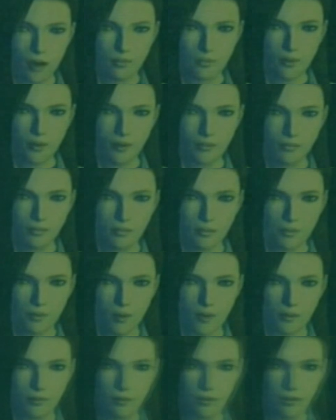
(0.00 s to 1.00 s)
every
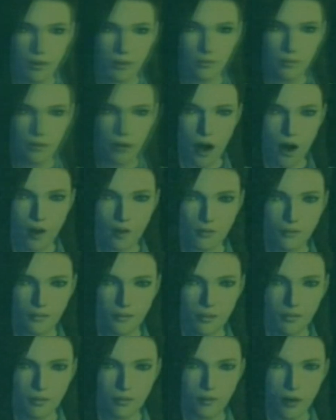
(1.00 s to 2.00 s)
communication you have with him,
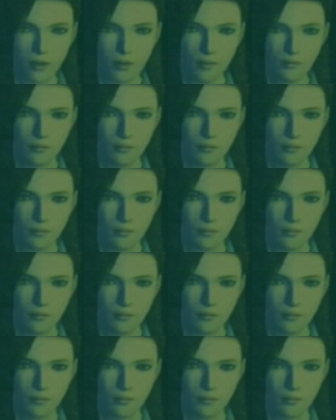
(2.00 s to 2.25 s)
Colonel.